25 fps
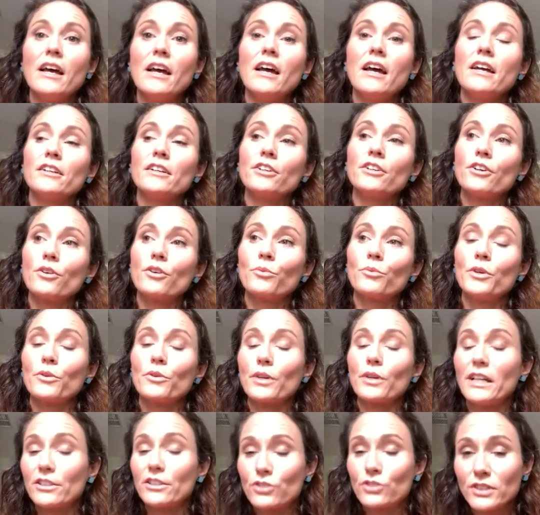You know, we were
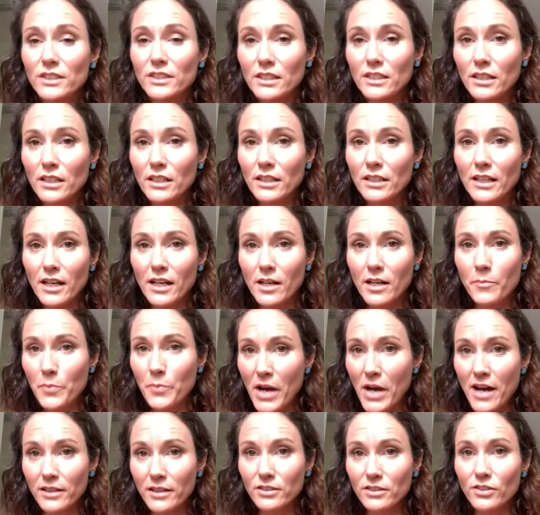interested in getting
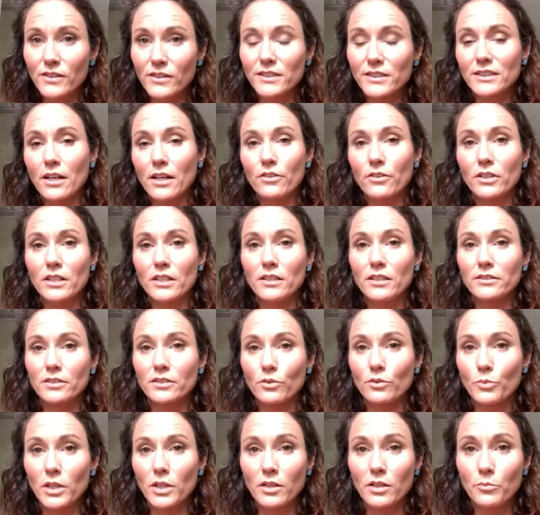back to the Southeast so
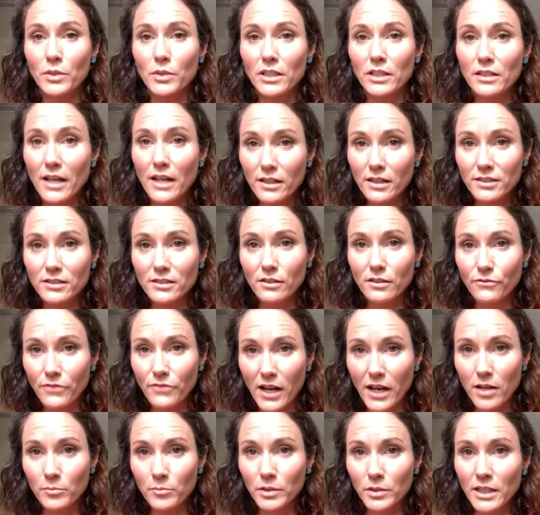we could be next to
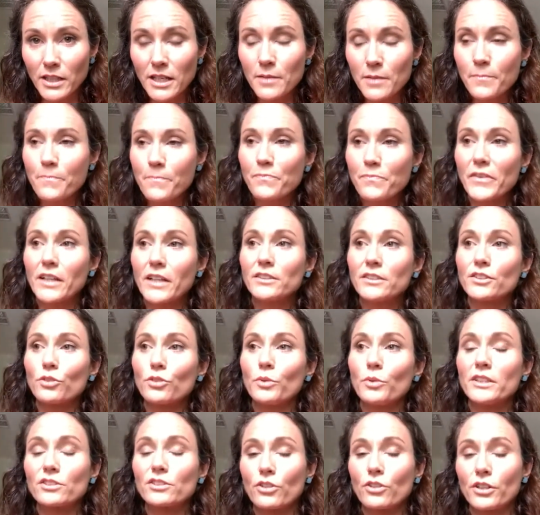family. And so we
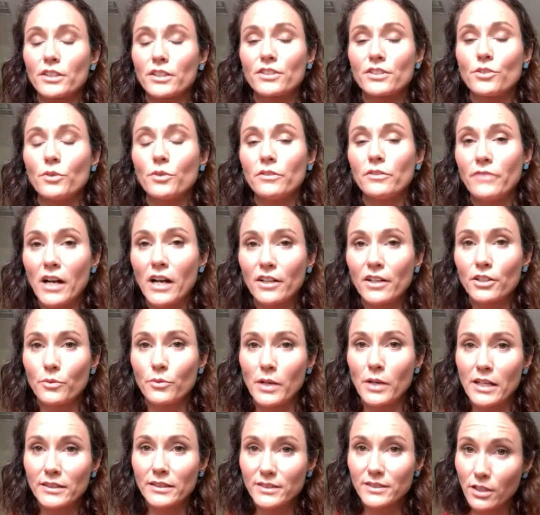started to
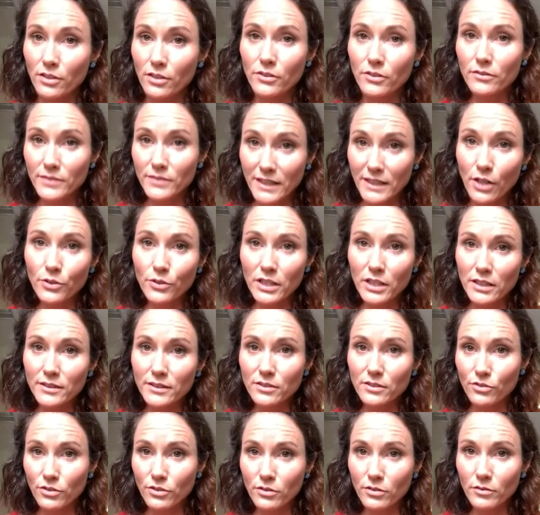evaluate
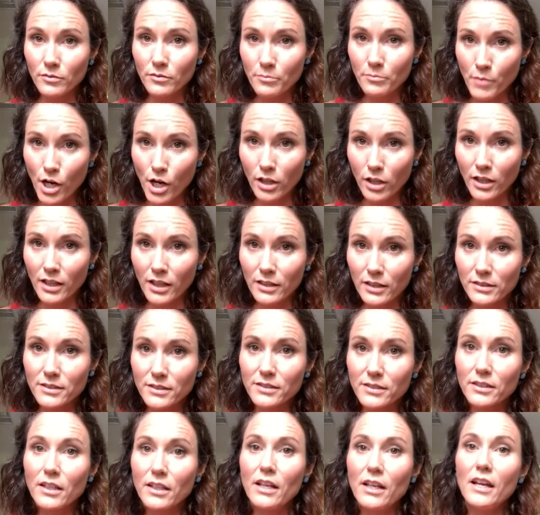Southeastern
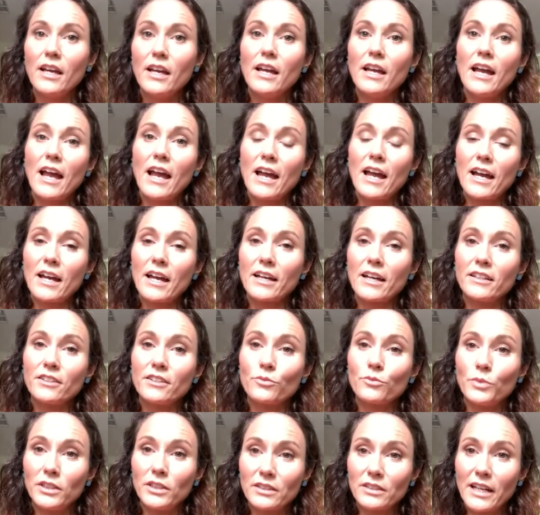markets, and
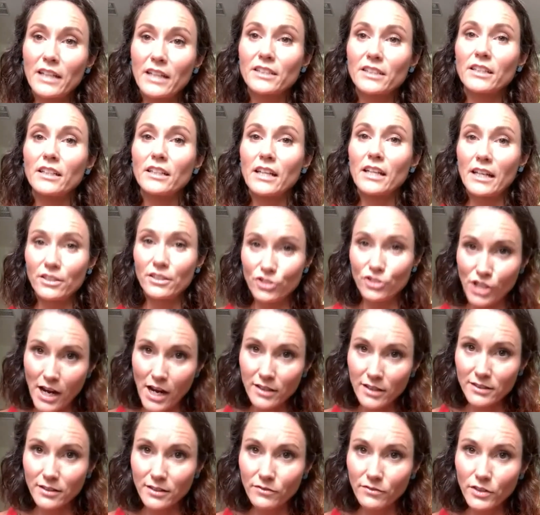we landed in
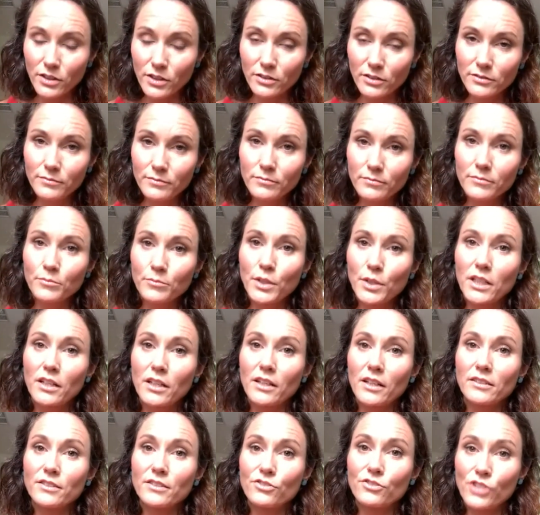Jacksonville
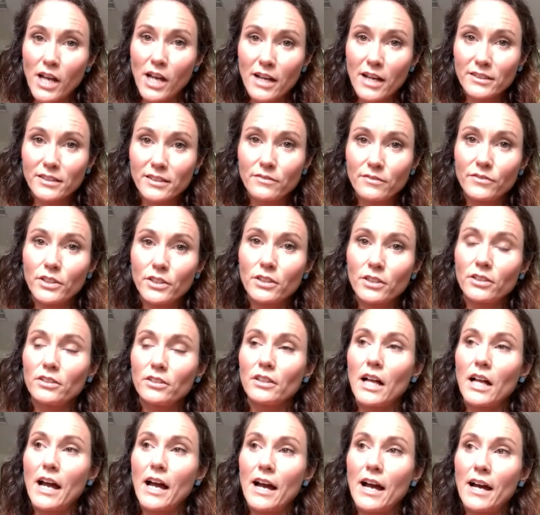because
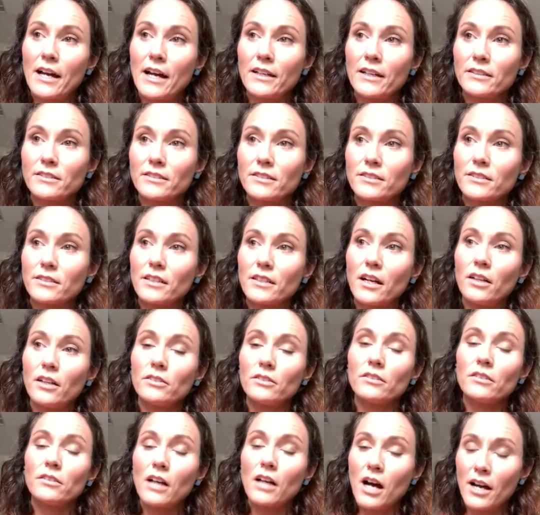Jacksonville has a
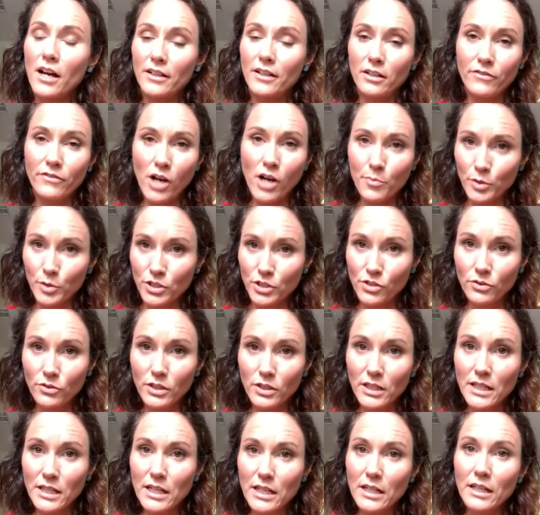lot of
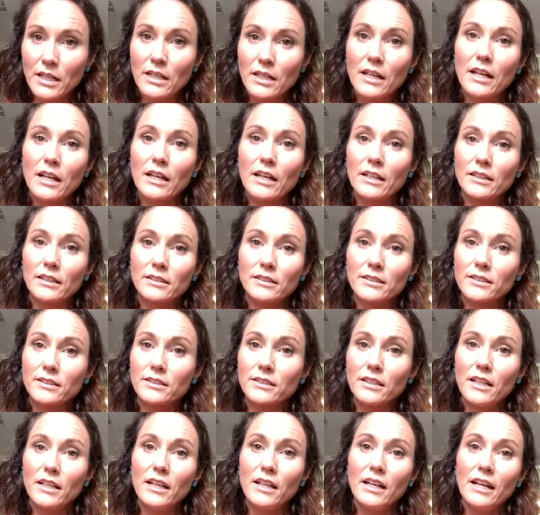opportunity.
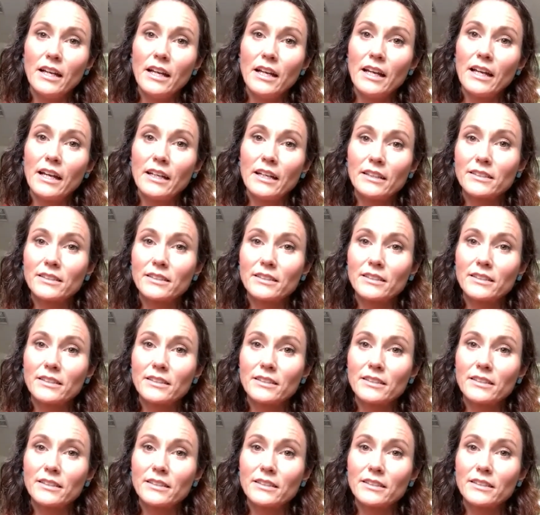It's